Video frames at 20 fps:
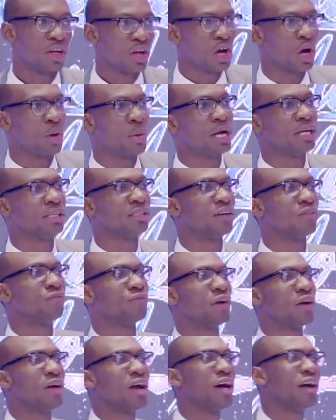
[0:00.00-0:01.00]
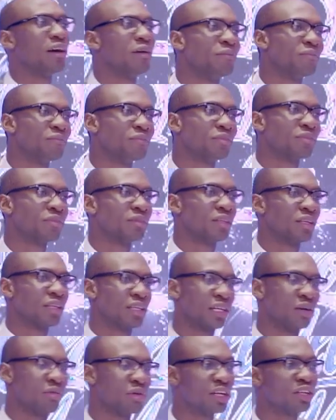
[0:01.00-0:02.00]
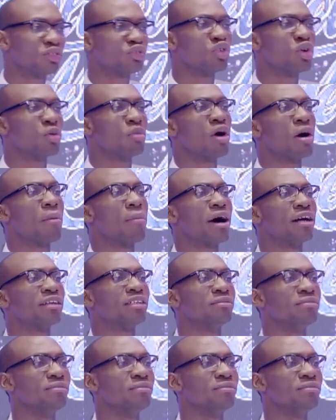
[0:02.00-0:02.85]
All right, Vera, mm -hmm. can we get to know more about him?